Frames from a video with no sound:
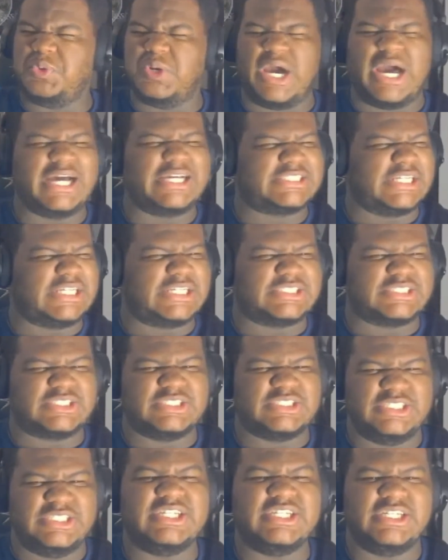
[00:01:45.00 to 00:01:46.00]
I, I
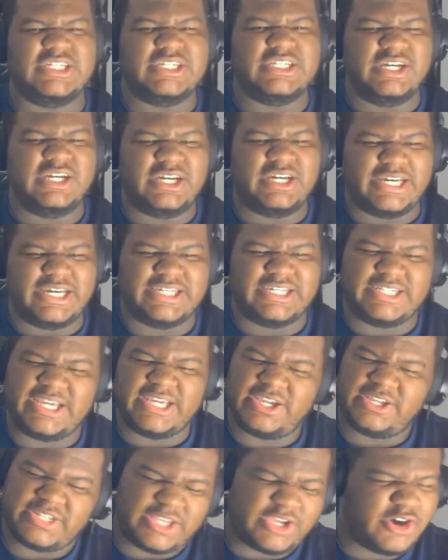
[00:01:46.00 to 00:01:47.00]
yeah. Hey,
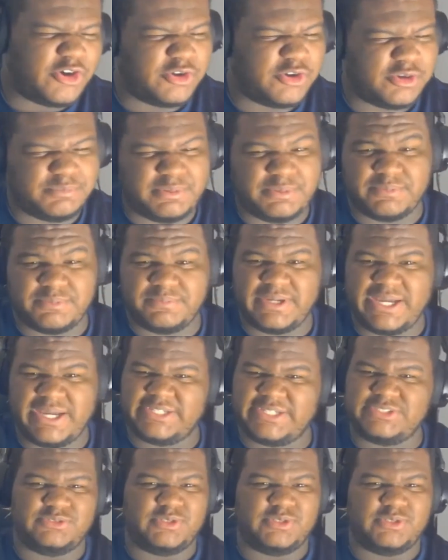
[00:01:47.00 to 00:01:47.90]
they they holding people back too.